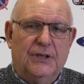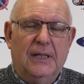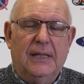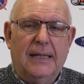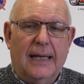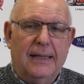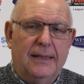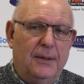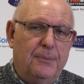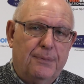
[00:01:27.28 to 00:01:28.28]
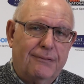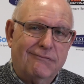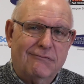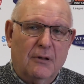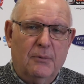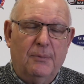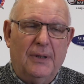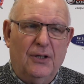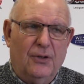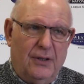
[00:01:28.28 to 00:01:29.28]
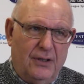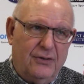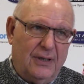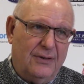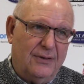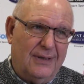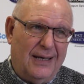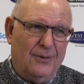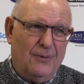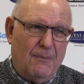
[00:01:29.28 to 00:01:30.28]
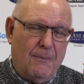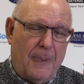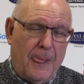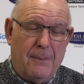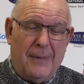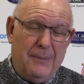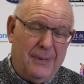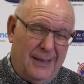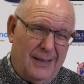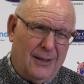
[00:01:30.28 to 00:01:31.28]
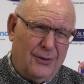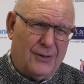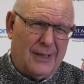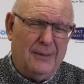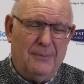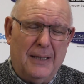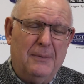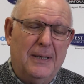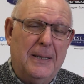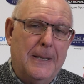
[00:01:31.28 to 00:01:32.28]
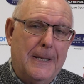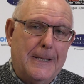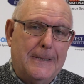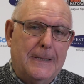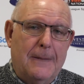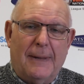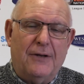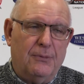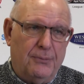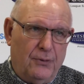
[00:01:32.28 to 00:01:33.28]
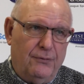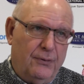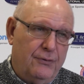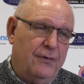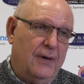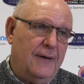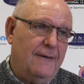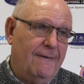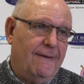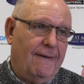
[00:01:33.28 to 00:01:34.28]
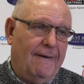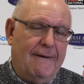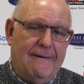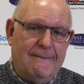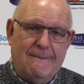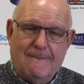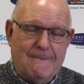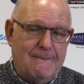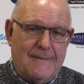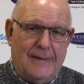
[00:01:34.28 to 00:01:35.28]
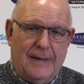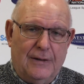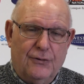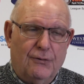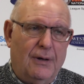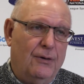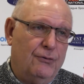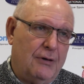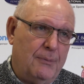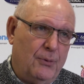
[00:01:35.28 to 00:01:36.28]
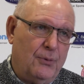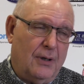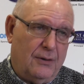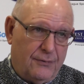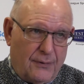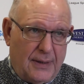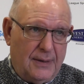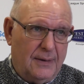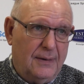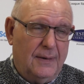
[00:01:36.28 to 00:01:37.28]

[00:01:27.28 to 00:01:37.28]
Cheeky Candy, probably not this season now. Maybe the last game, maybe. Mason Bloomfield's fine. He's alright, Andre Boucard's fine.